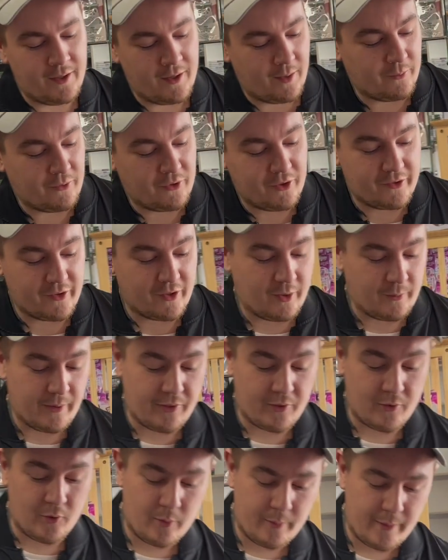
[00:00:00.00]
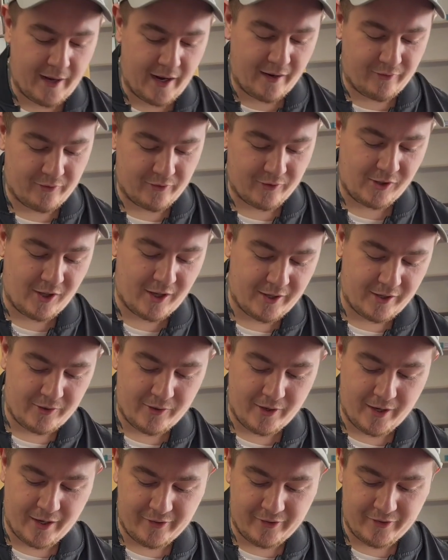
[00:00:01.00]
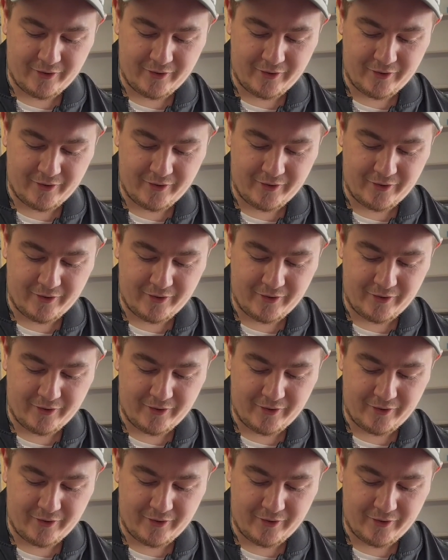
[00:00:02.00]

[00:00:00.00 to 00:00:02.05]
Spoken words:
I'm sure it's gonna be throwback for a lot of you guys